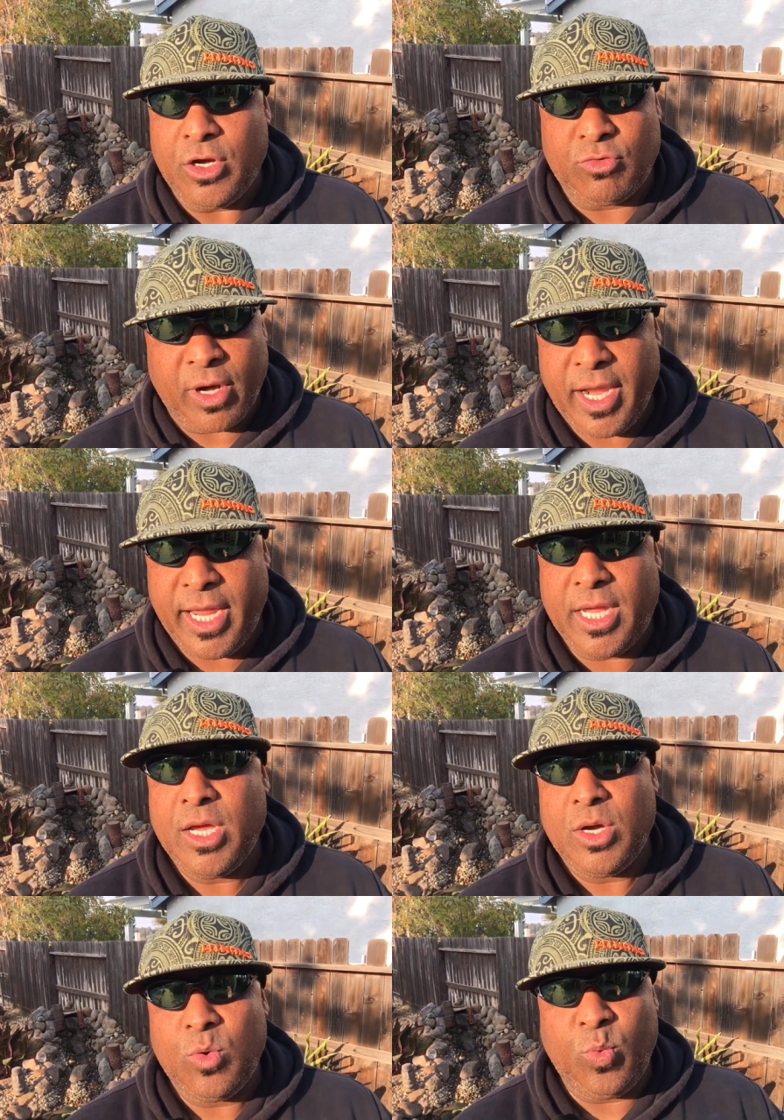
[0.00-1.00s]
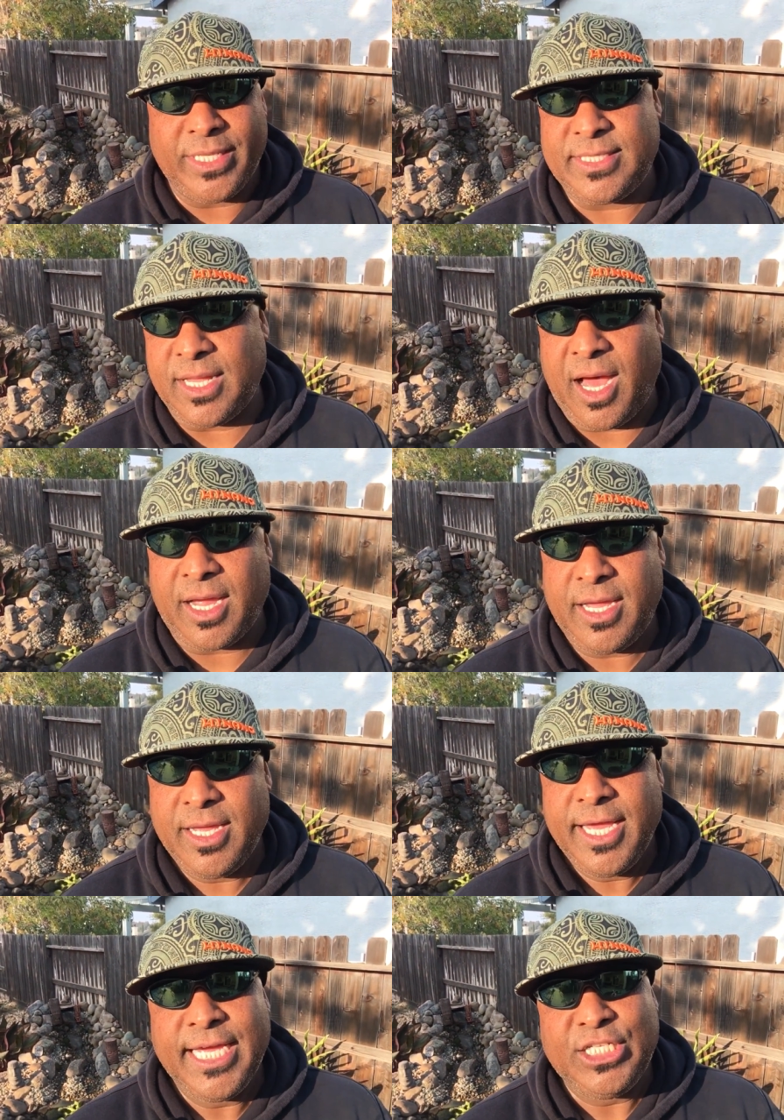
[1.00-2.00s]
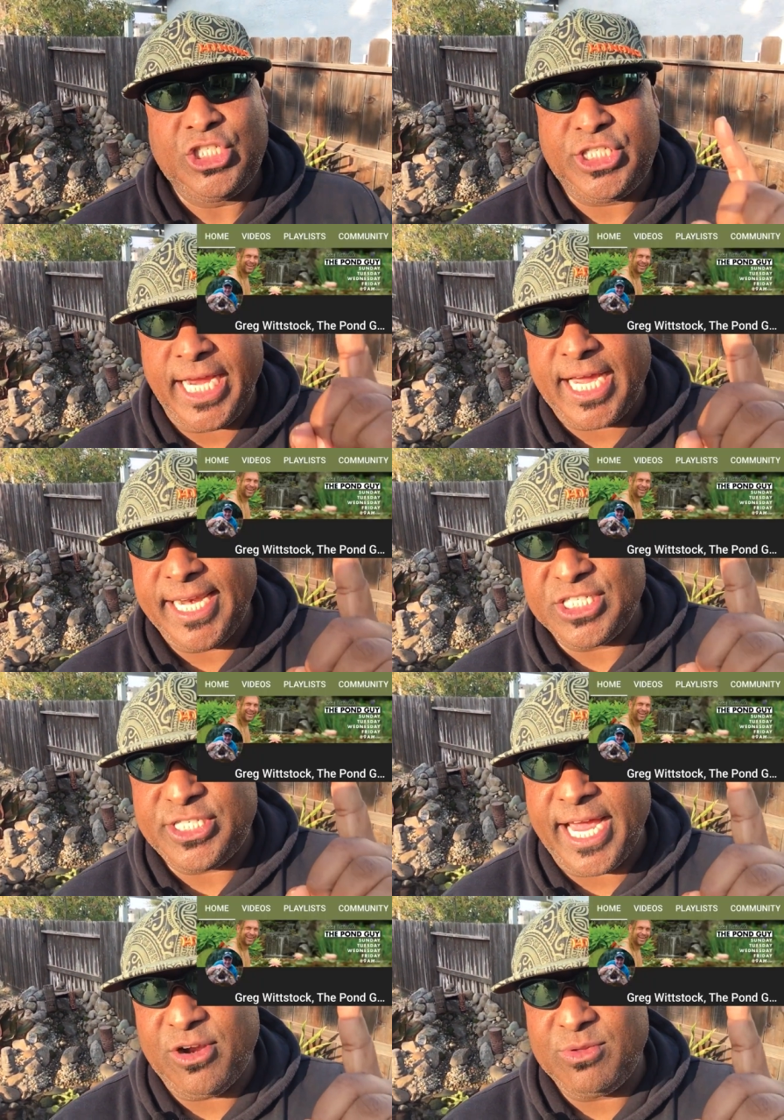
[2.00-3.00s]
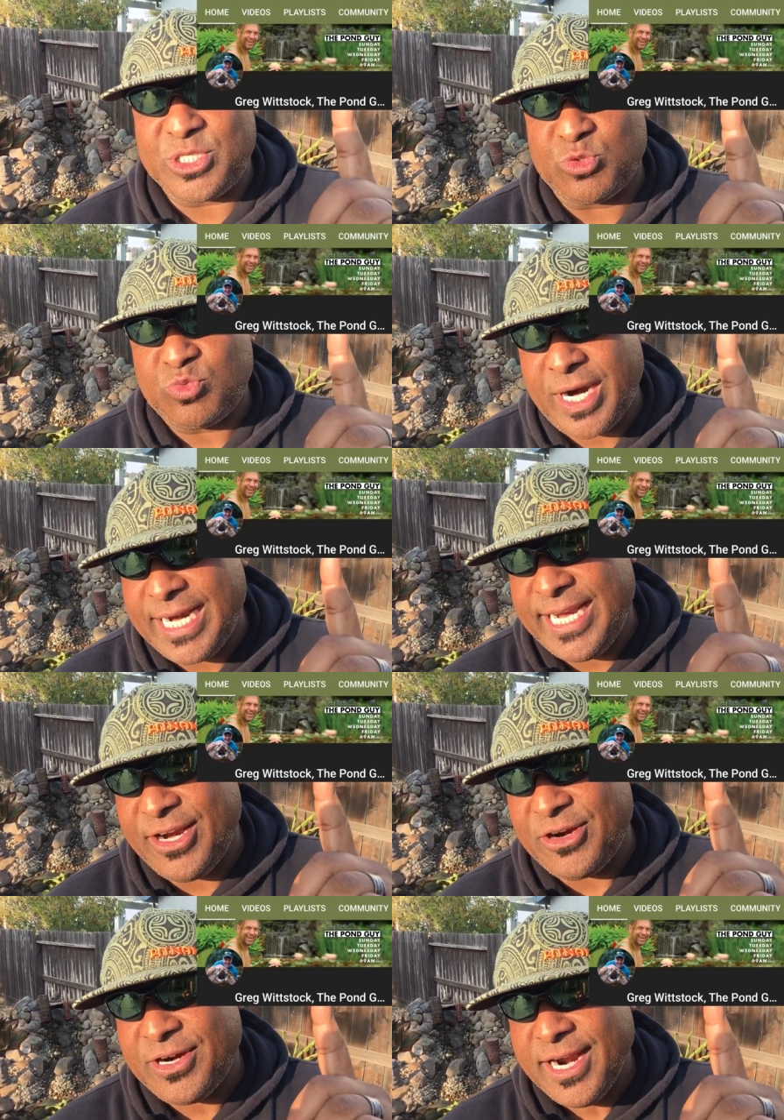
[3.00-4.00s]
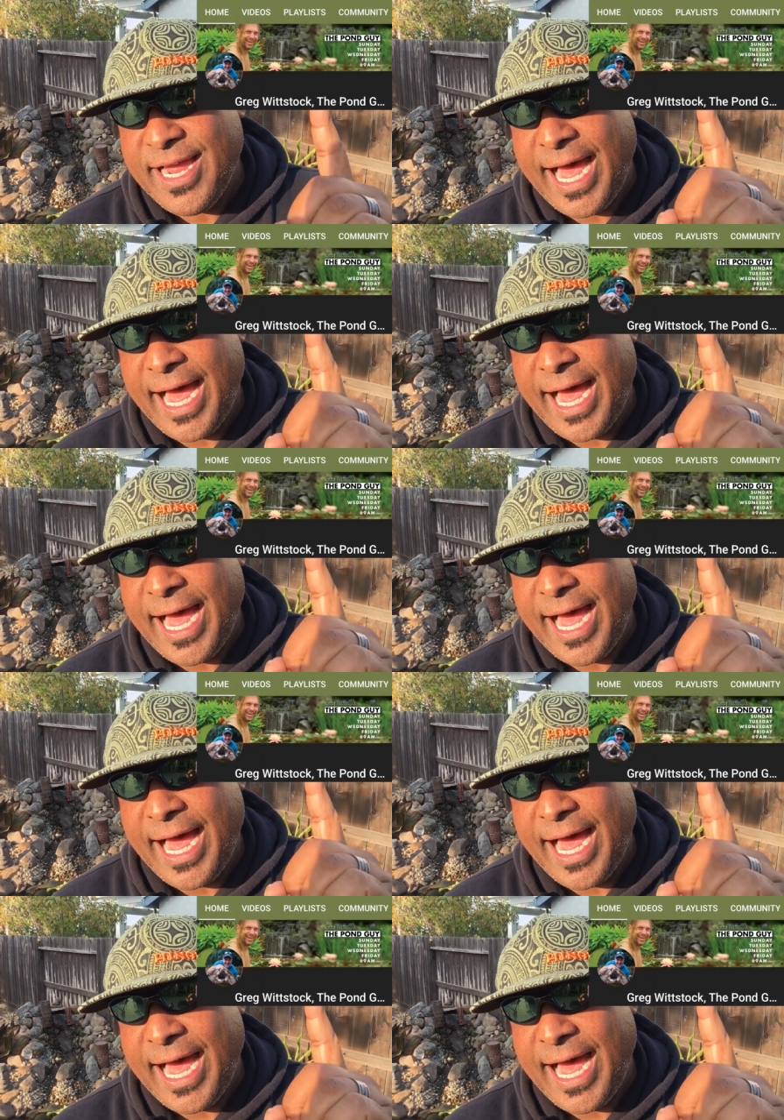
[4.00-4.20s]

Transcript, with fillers: Greg Wittstock. Check out his channel, it's right here.